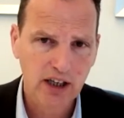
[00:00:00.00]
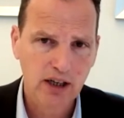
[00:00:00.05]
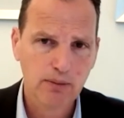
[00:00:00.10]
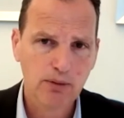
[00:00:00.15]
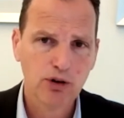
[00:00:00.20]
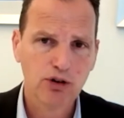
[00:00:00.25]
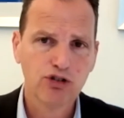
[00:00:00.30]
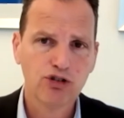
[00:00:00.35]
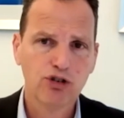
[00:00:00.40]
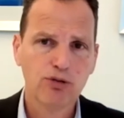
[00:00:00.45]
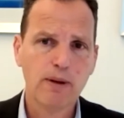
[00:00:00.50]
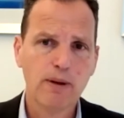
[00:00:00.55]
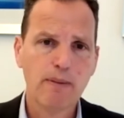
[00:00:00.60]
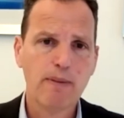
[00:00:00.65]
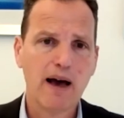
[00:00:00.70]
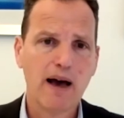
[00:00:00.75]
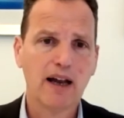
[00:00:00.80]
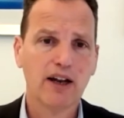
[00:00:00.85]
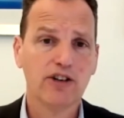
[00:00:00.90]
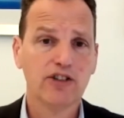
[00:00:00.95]
inhibitors should be
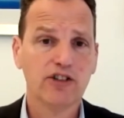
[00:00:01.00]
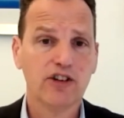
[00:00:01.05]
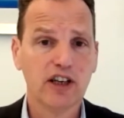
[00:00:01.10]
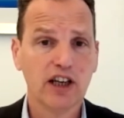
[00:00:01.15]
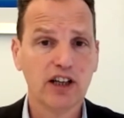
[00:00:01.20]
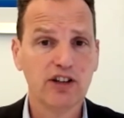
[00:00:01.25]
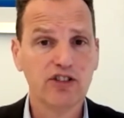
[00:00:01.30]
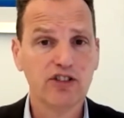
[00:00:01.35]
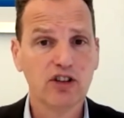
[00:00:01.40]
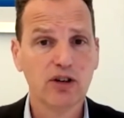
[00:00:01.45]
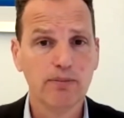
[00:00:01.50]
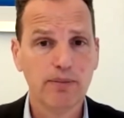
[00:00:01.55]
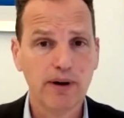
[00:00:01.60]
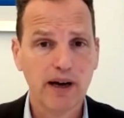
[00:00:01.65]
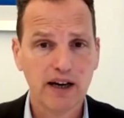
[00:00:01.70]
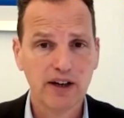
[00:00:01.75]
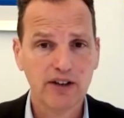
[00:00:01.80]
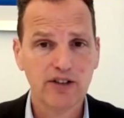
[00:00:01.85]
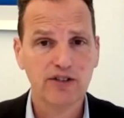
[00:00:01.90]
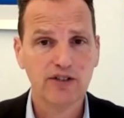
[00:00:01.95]
balanced against
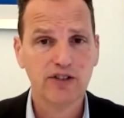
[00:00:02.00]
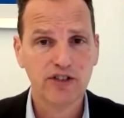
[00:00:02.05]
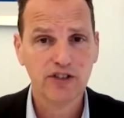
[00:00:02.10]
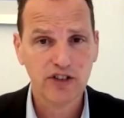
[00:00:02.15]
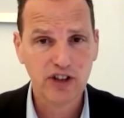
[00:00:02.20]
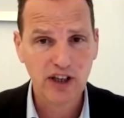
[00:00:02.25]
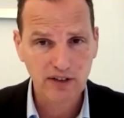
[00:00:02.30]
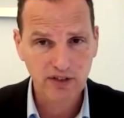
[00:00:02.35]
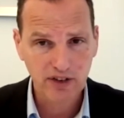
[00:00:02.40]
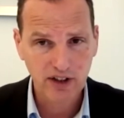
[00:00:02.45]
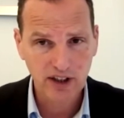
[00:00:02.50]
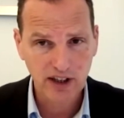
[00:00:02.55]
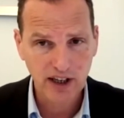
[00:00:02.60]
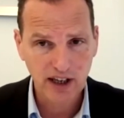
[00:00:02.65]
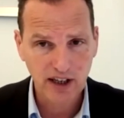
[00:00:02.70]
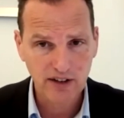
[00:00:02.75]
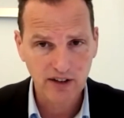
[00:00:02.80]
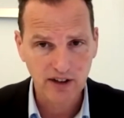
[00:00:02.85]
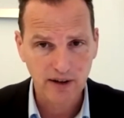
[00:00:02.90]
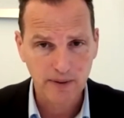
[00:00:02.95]
comparative safety
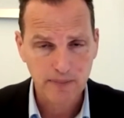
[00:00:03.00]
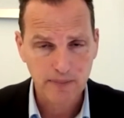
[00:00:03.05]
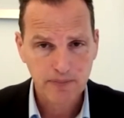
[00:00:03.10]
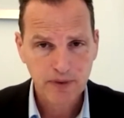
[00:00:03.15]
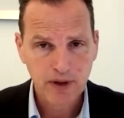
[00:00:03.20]
data.